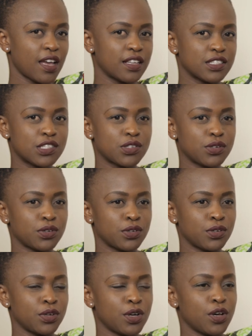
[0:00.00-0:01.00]
And
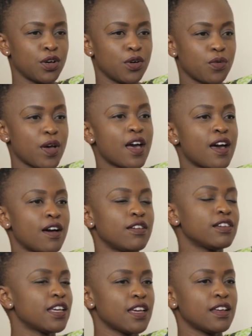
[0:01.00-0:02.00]
so,
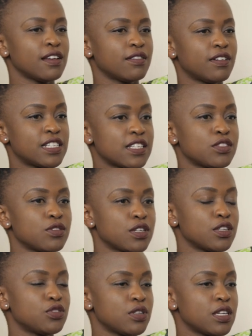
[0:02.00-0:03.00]
well, okay, we're just
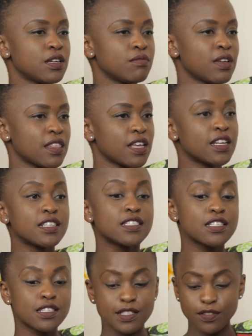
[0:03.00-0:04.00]
talking to him. And then he
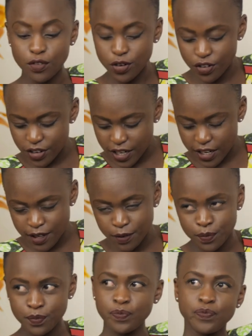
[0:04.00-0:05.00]
sees his phone
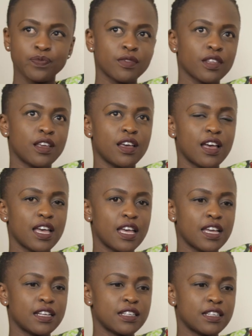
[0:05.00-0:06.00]
ringing
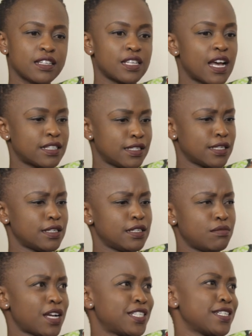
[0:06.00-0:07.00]
and it had said
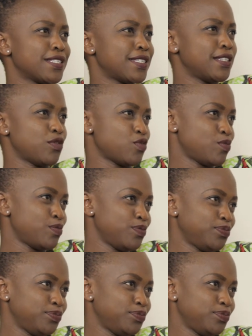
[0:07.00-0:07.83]
emergency room.